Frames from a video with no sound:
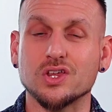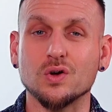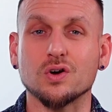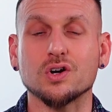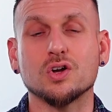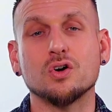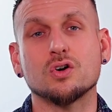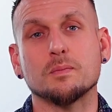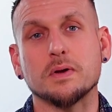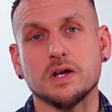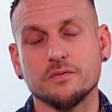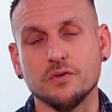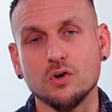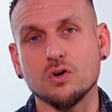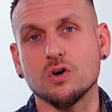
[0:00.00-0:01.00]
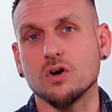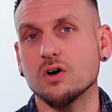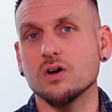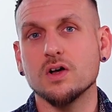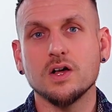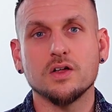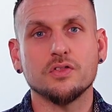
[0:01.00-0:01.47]
the QR code or make a phone
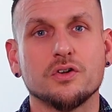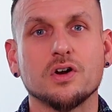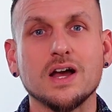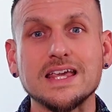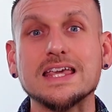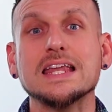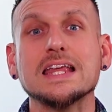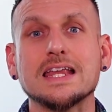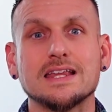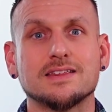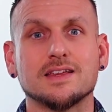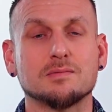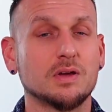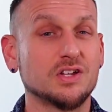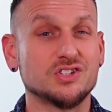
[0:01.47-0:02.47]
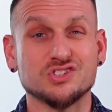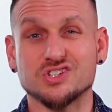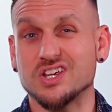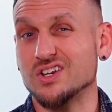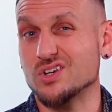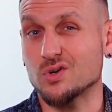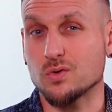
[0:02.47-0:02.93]
call, they're not getting anything. They just get to